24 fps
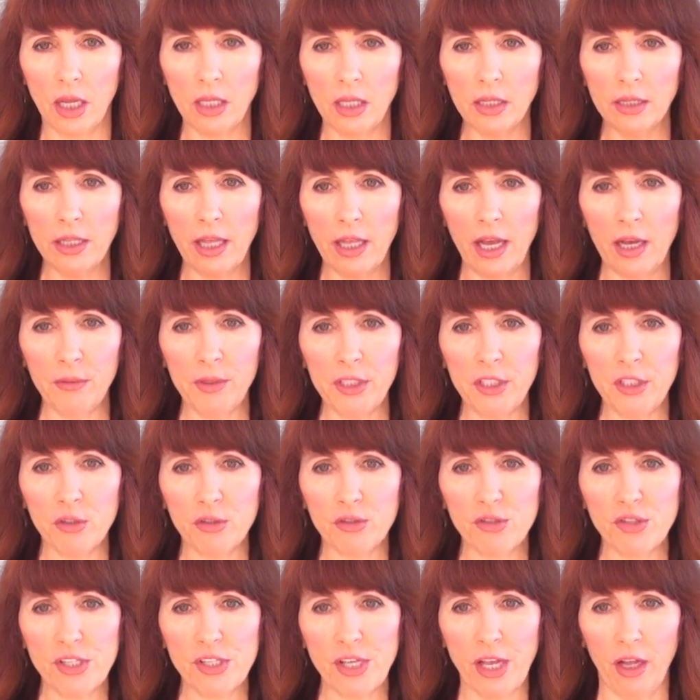allowing
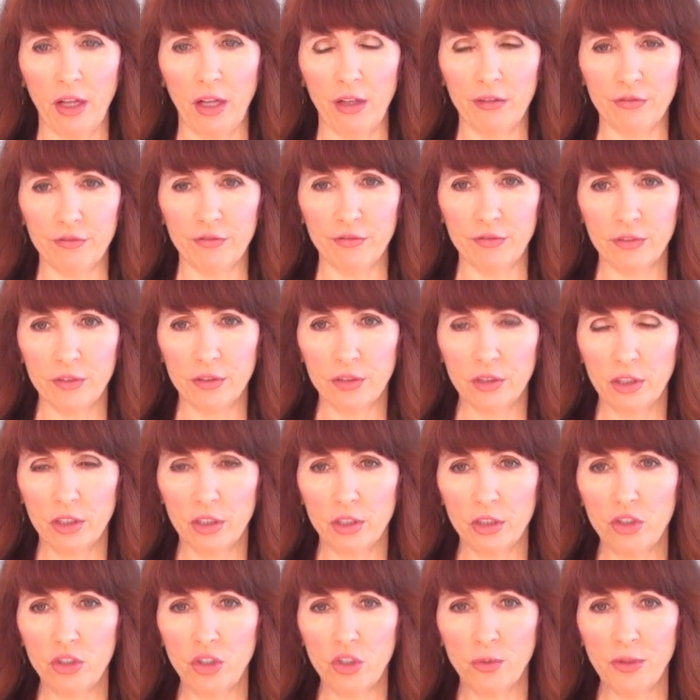yourself
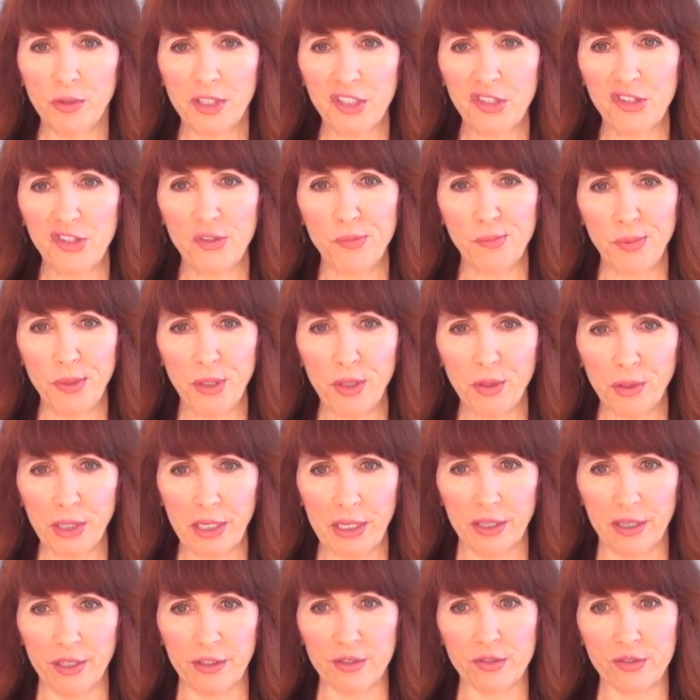to
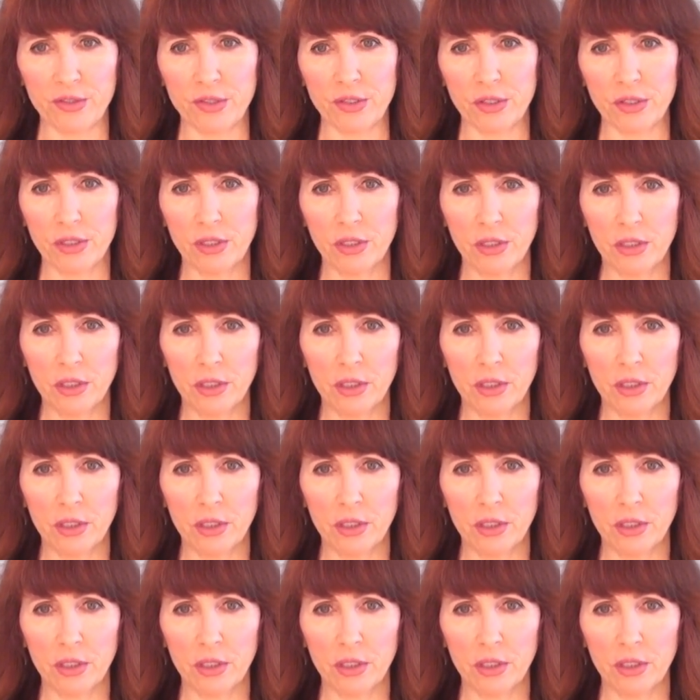experience